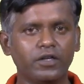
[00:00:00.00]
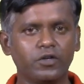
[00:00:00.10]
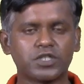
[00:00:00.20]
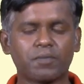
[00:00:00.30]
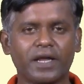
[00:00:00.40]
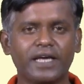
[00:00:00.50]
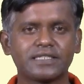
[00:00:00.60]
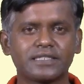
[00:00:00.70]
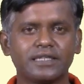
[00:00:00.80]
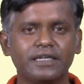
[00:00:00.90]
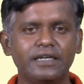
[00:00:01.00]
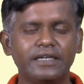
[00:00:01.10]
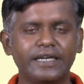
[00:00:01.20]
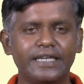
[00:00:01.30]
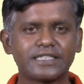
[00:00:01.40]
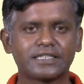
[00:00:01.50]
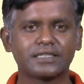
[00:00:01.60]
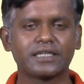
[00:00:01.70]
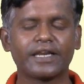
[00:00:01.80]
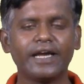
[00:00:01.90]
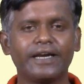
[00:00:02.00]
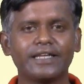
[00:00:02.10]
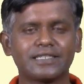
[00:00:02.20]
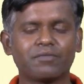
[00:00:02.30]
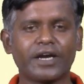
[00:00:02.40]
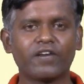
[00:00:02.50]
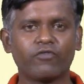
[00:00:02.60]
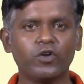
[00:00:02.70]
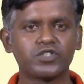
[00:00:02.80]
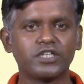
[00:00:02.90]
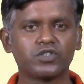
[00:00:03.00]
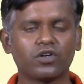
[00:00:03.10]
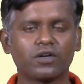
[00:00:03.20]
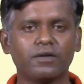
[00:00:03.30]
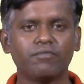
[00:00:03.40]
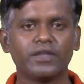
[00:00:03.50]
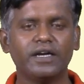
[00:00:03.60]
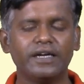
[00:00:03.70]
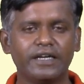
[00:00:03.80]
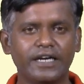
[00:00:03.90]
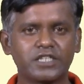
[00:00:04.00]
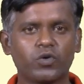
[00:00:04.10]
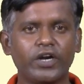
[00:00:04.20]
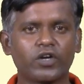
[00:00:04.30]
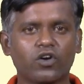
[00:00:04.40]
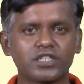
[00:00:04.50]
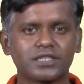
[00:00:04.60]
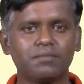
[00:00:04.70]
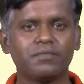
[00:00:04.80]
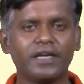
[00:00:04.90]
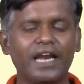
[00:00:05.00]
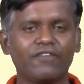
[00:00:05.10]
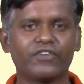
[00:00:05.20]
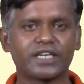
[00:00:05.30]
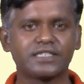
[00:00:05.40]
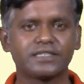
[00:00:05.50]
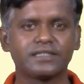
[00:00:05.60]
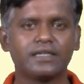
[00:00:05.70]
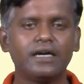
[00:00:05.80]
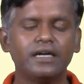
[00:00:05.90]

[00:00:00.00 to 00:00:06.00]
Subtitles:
place, it is creating some kind of nuisance or it is going to cause some ill effects.